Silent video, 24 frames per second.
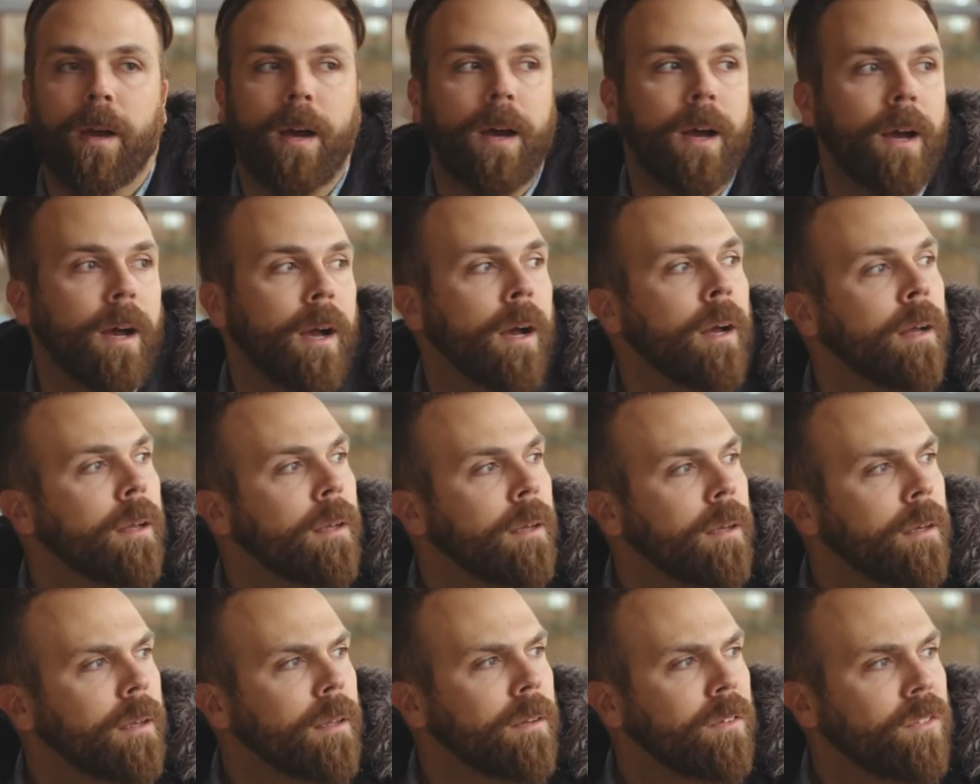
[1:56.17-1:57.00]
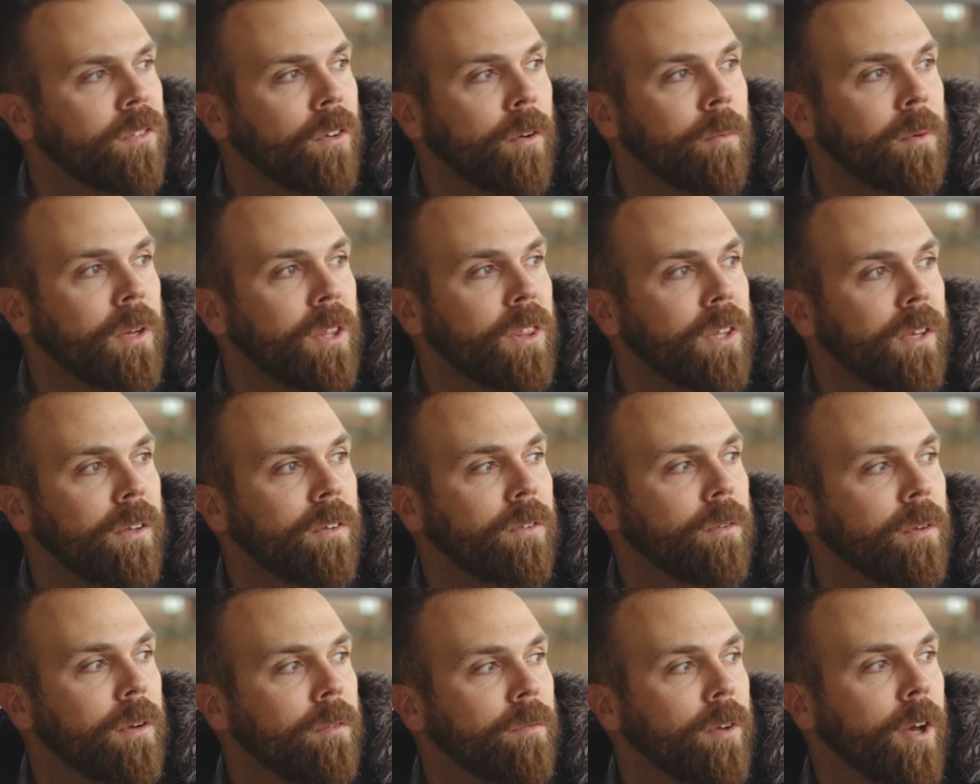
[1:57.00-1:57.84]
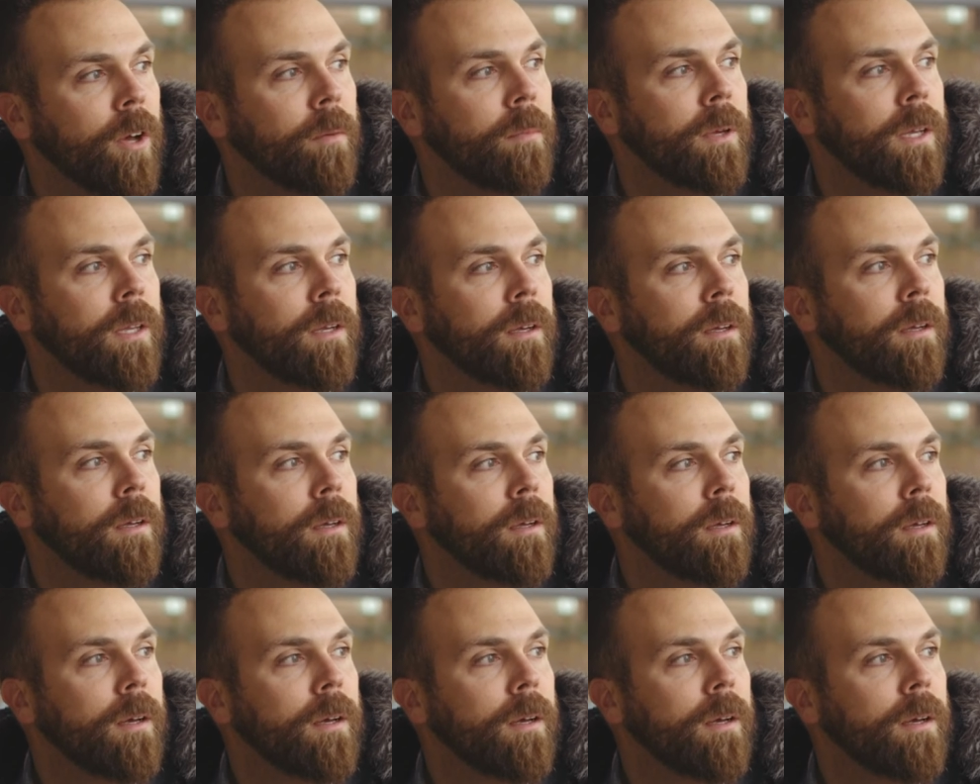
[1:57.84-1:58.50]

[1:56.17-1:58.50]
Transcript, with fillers: Uh, so many things are in development.